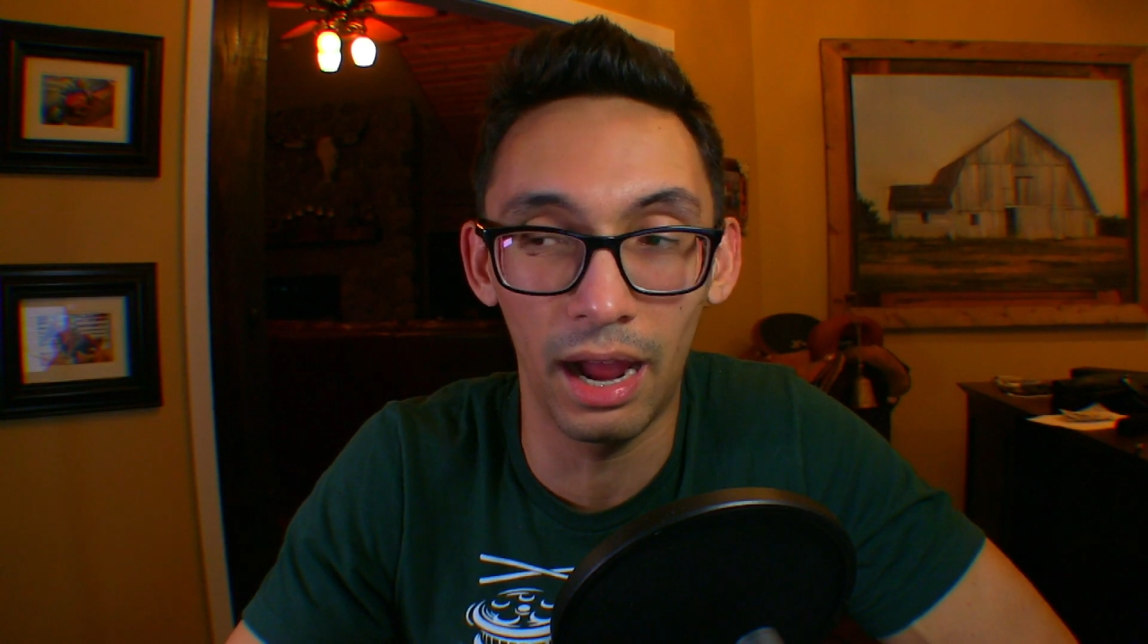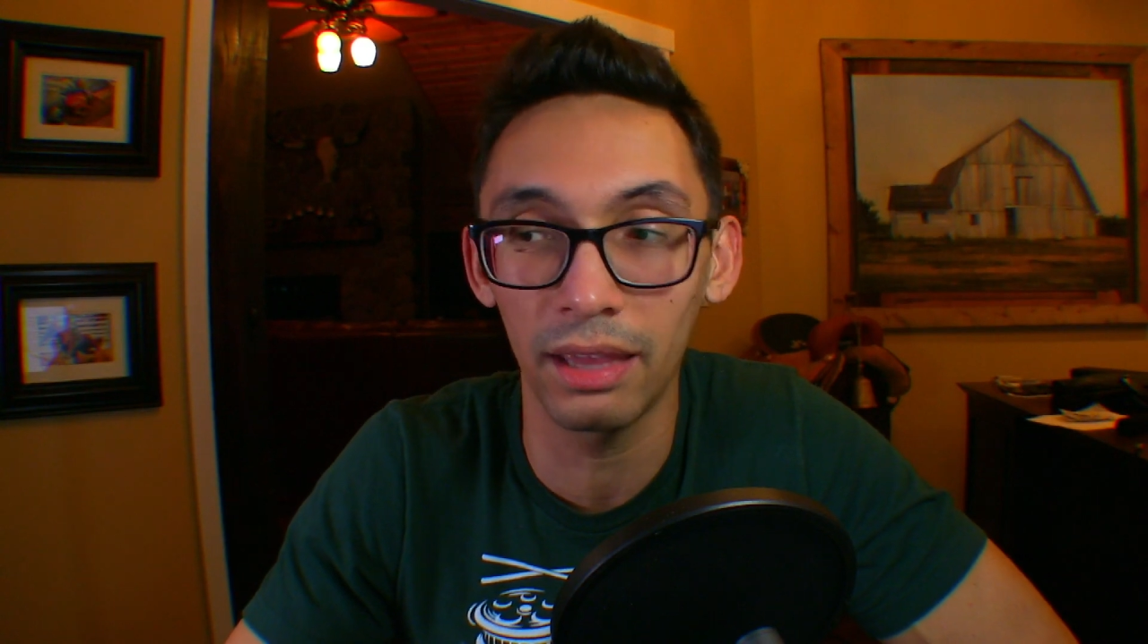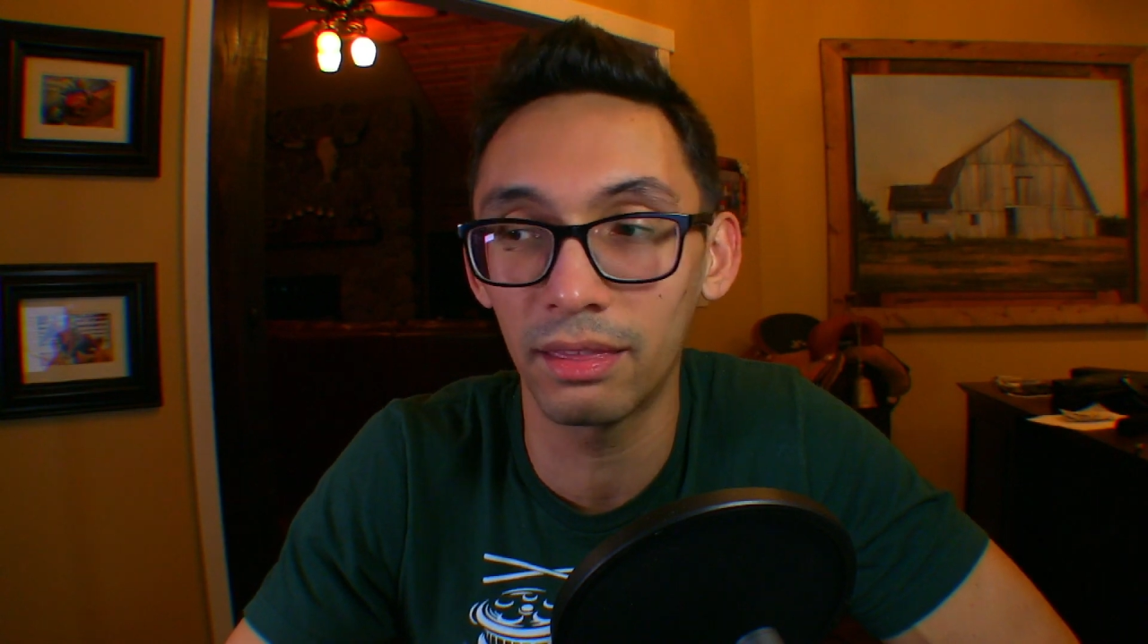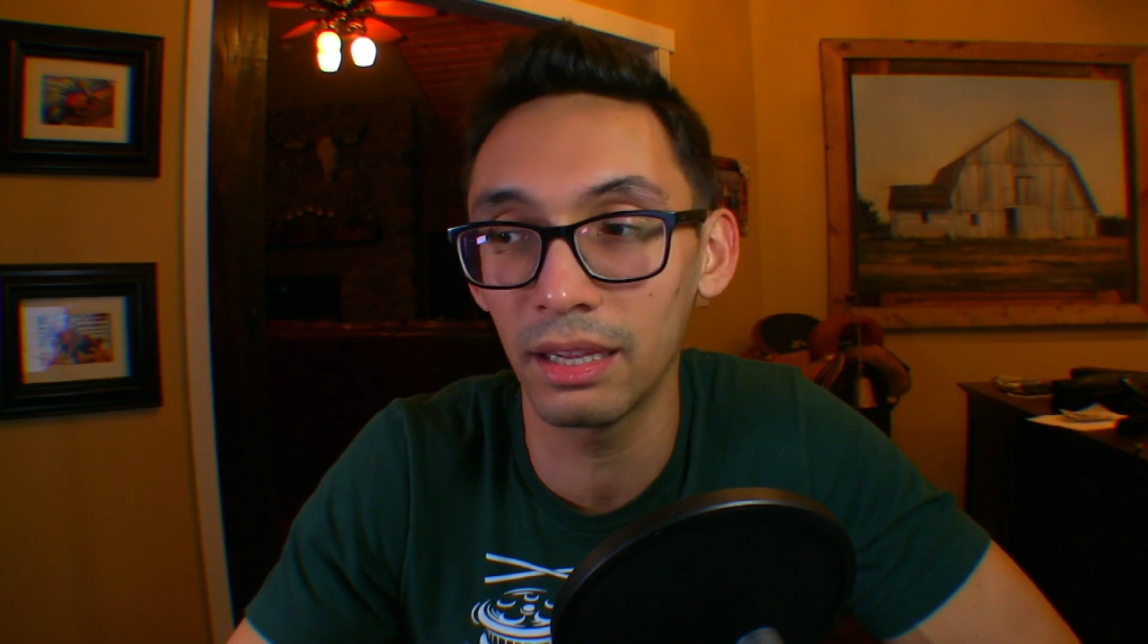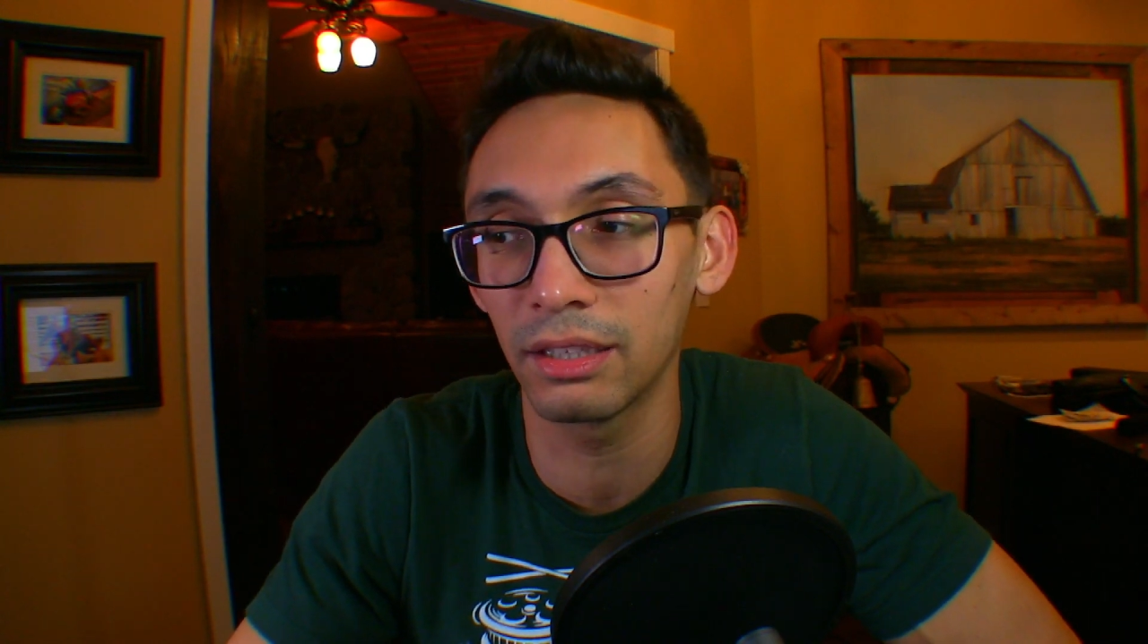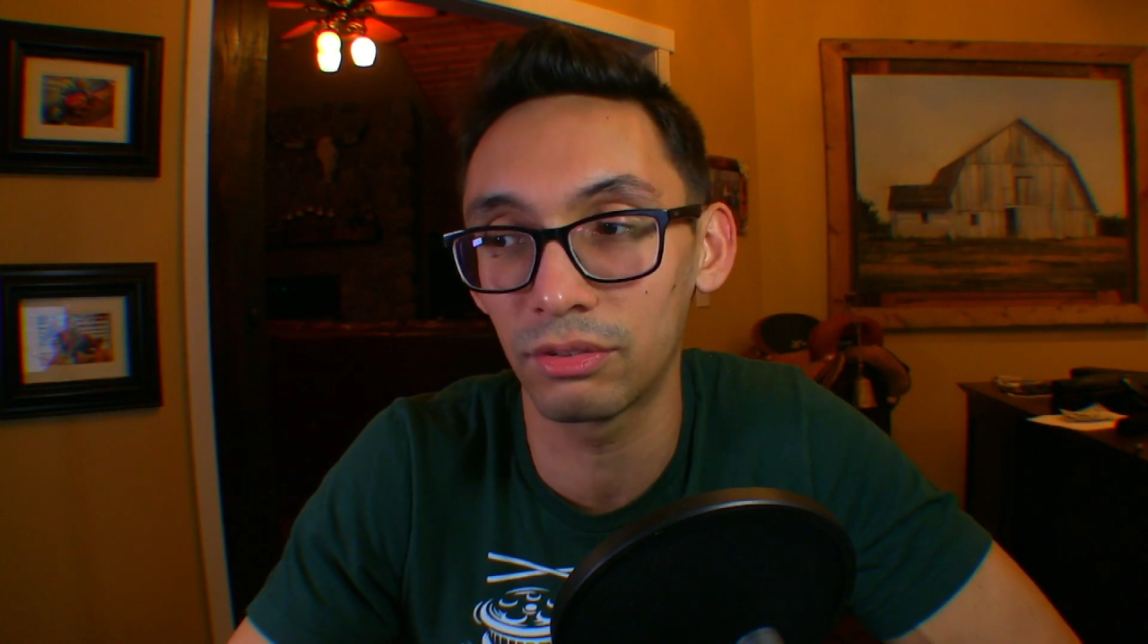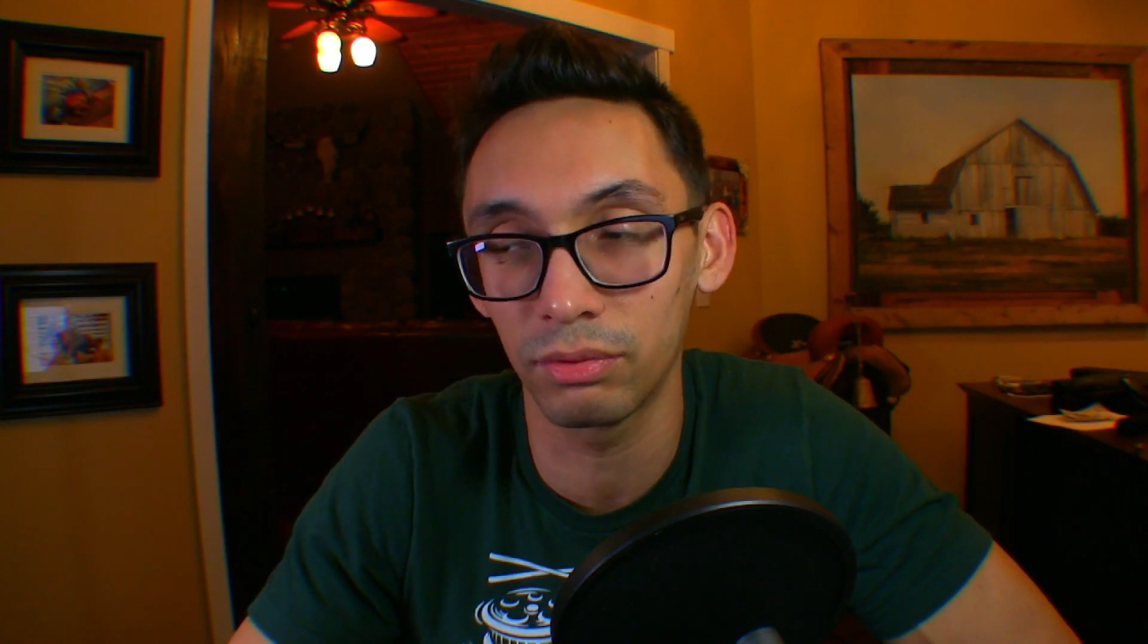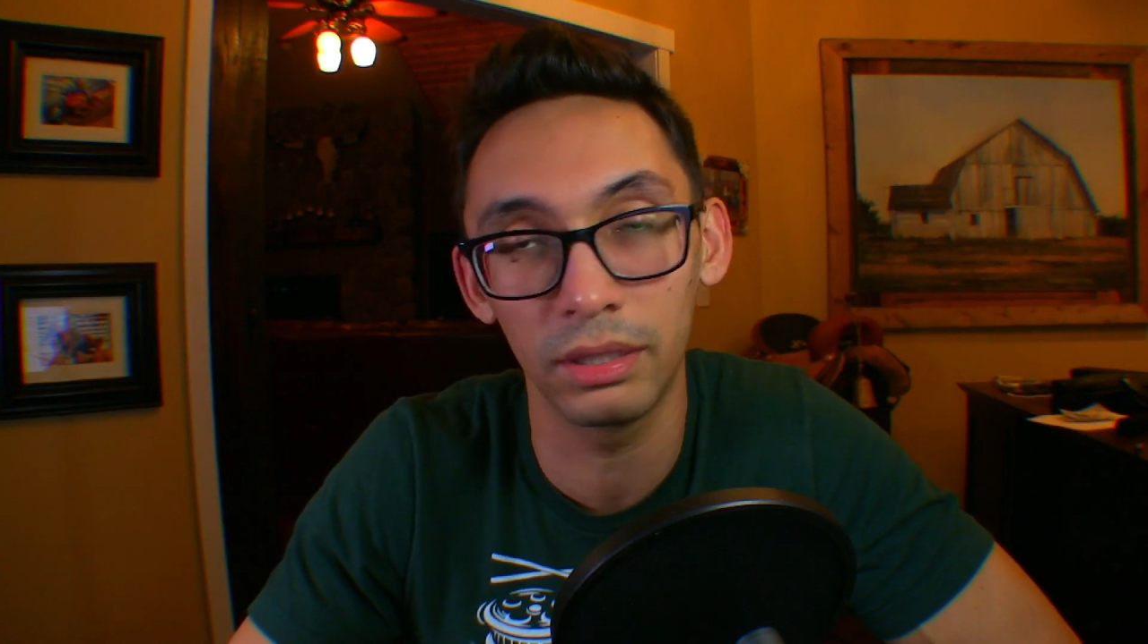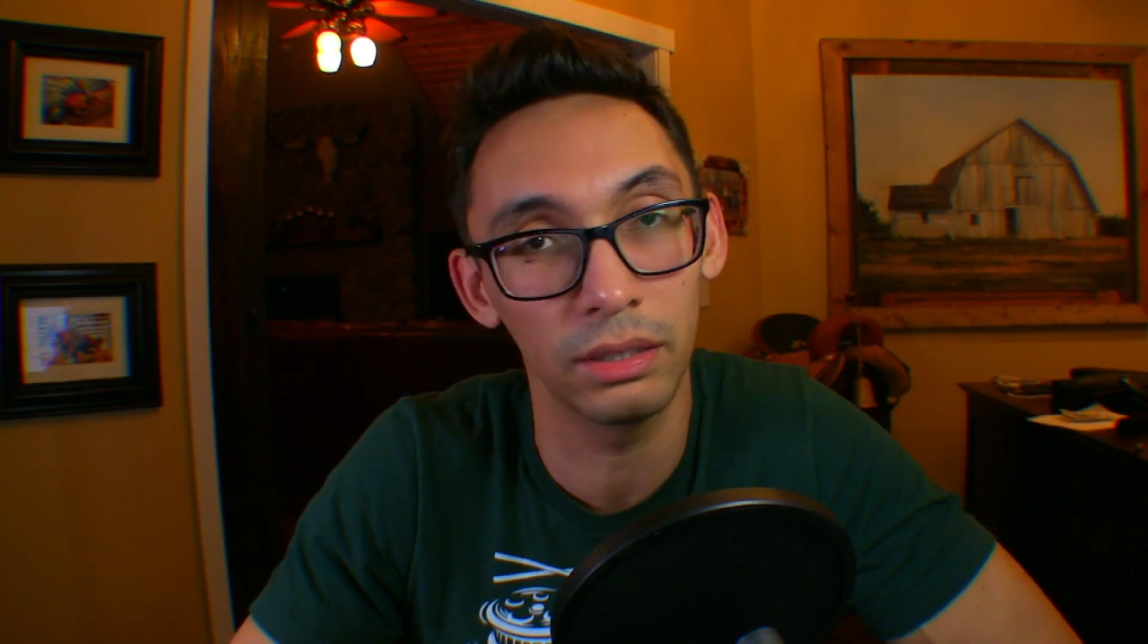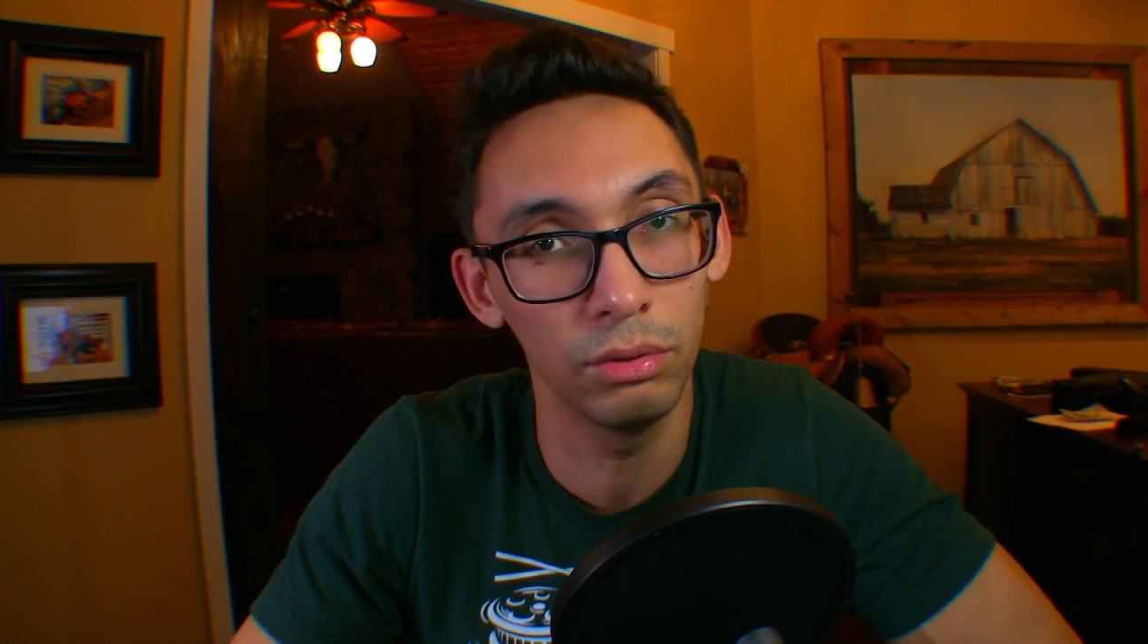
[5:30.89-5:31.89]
I think it's really